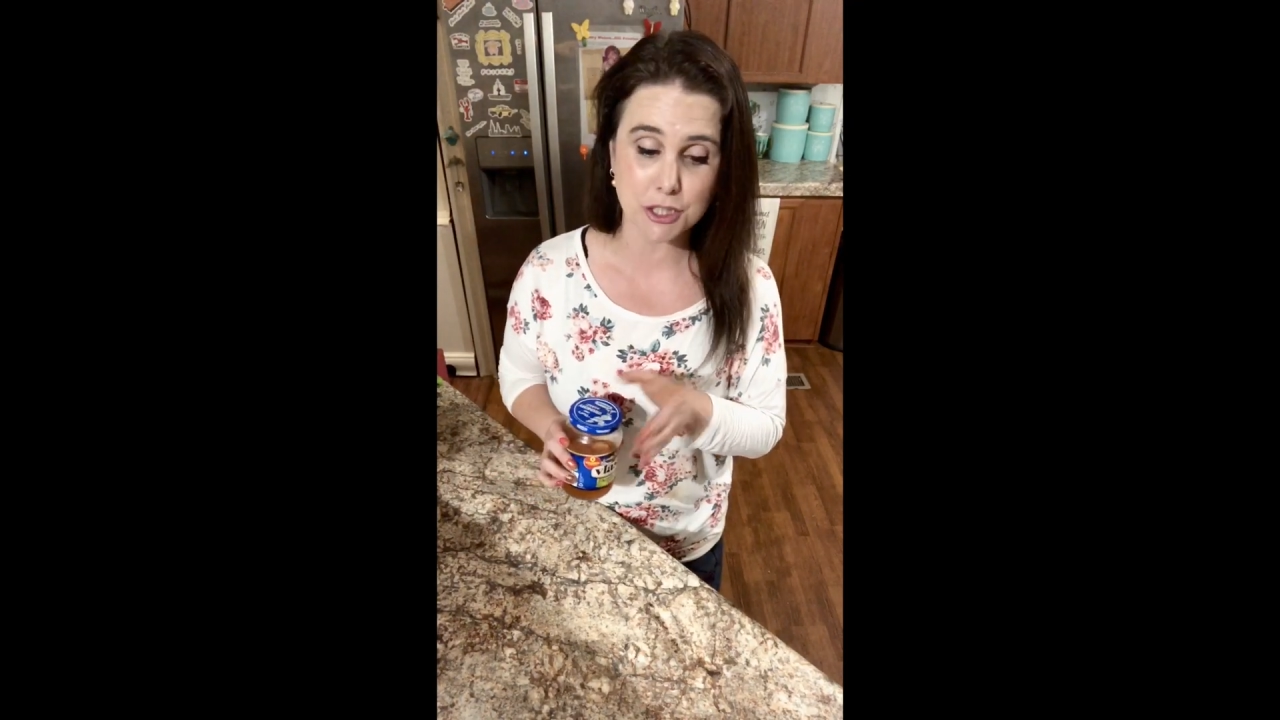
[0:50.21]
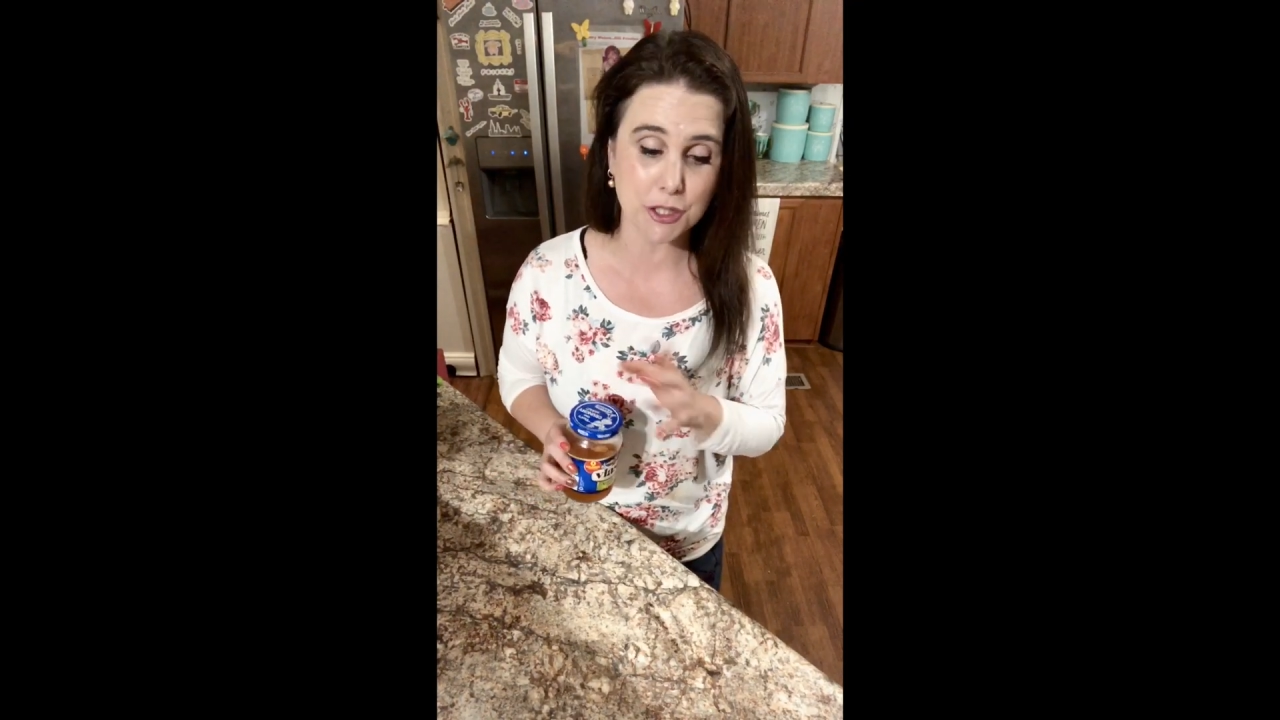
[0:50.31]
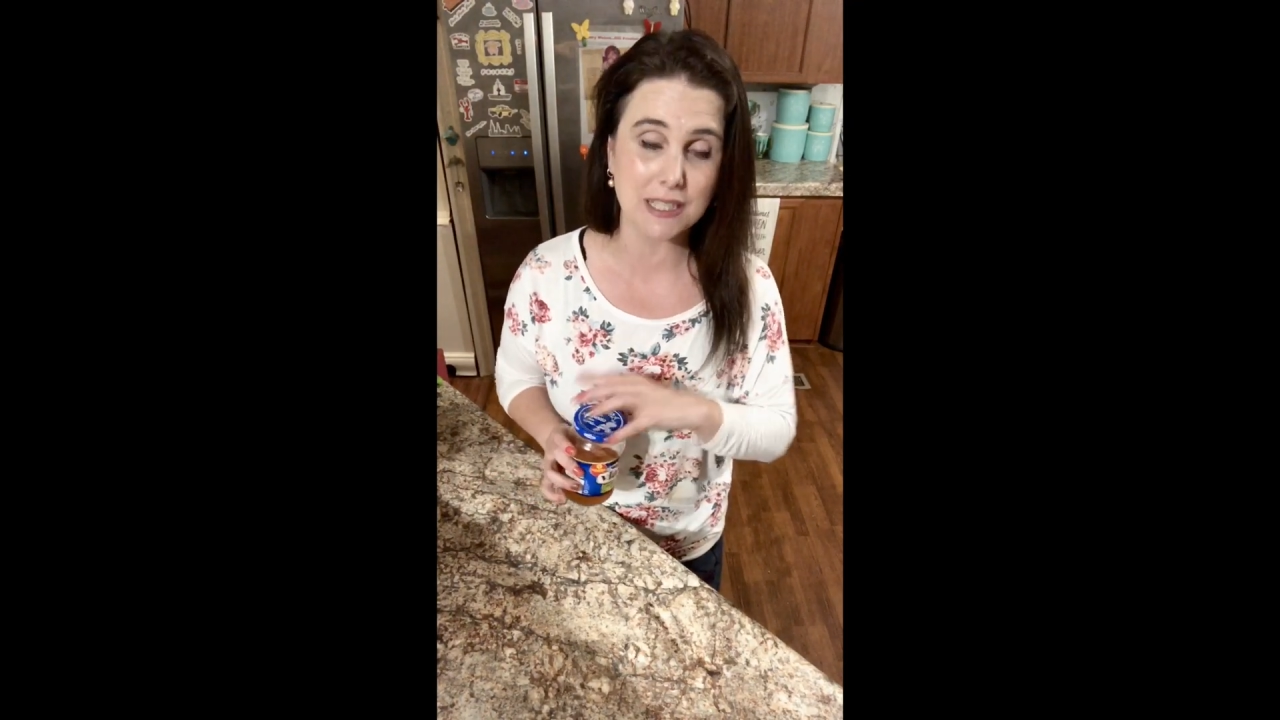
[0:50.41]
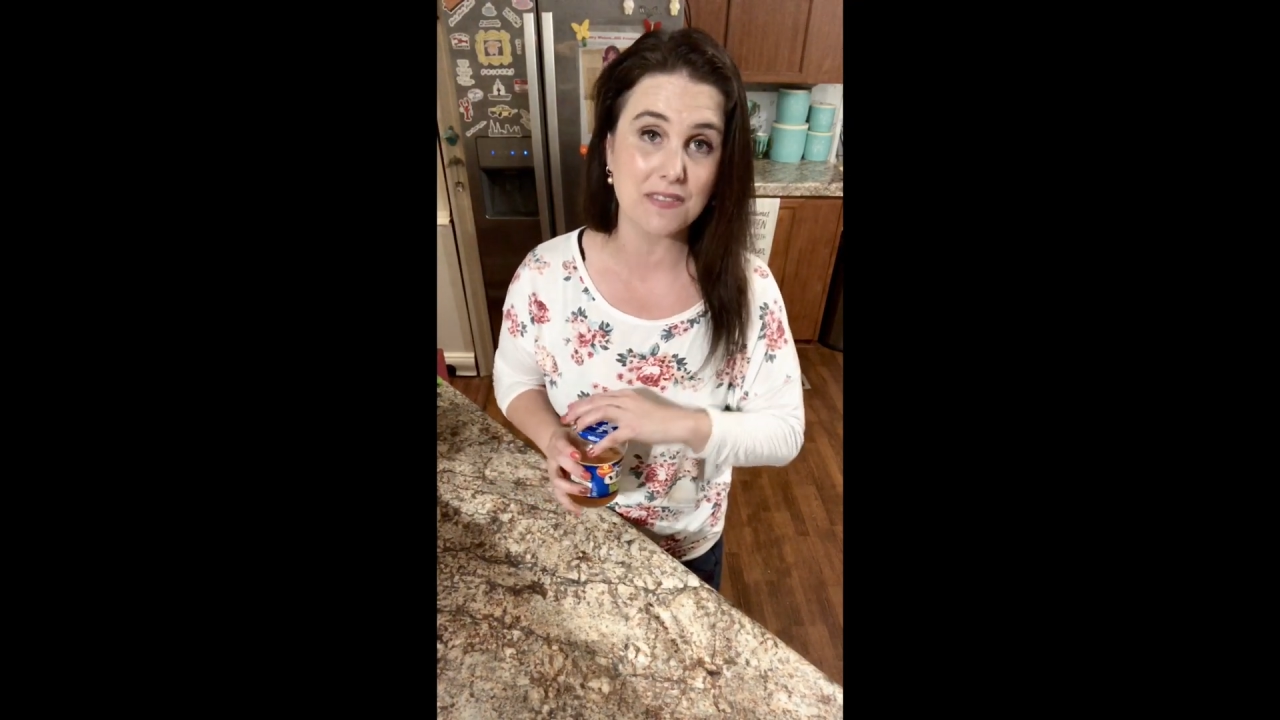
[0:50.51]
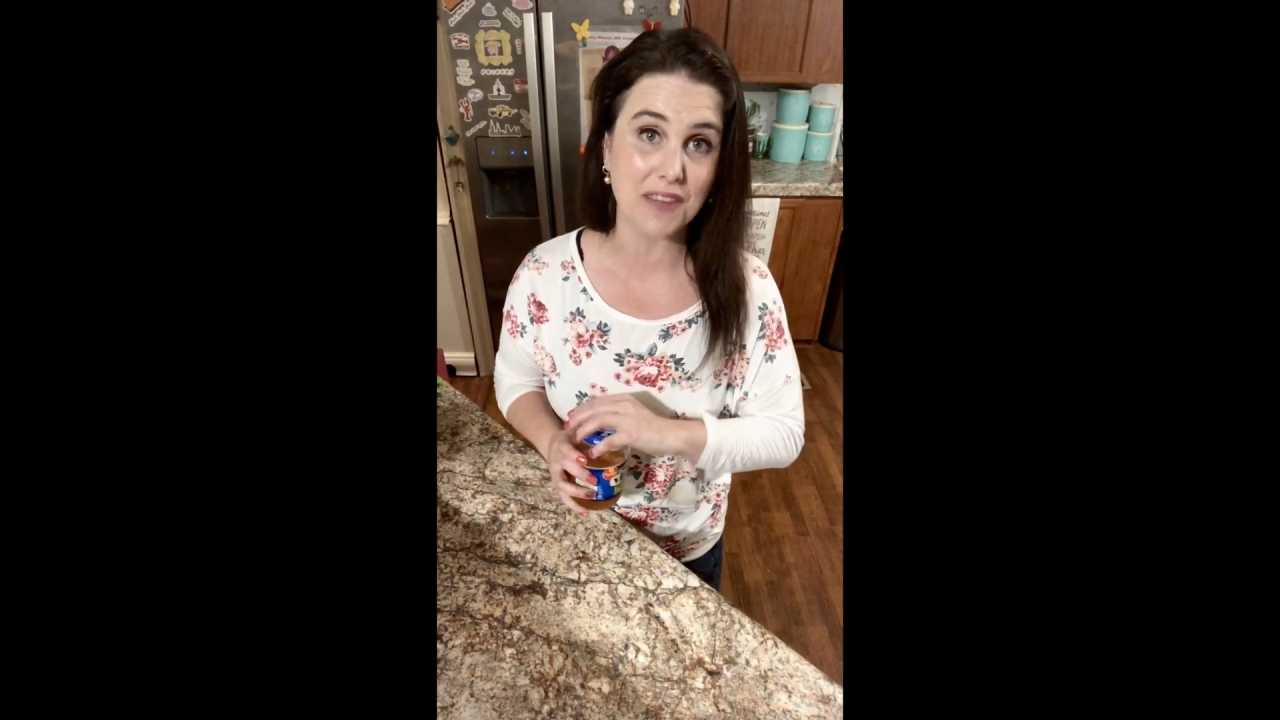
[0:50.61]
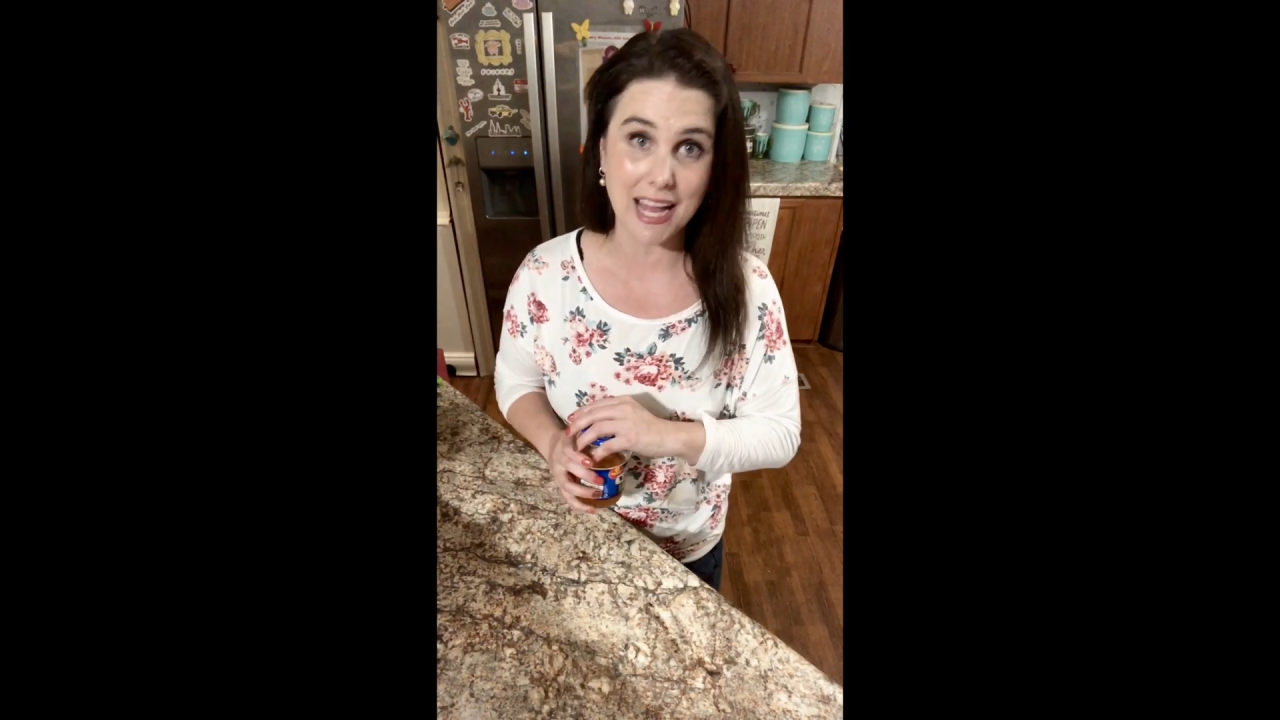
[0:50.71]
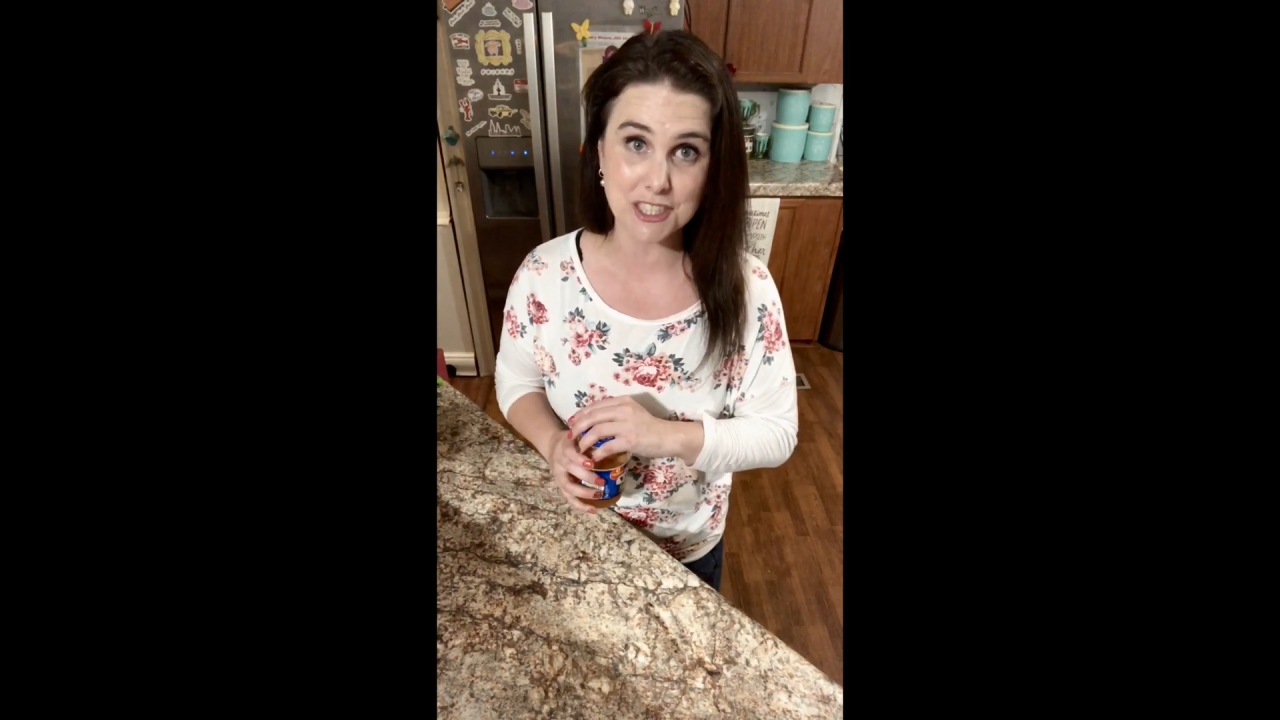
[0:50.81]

You're gonna find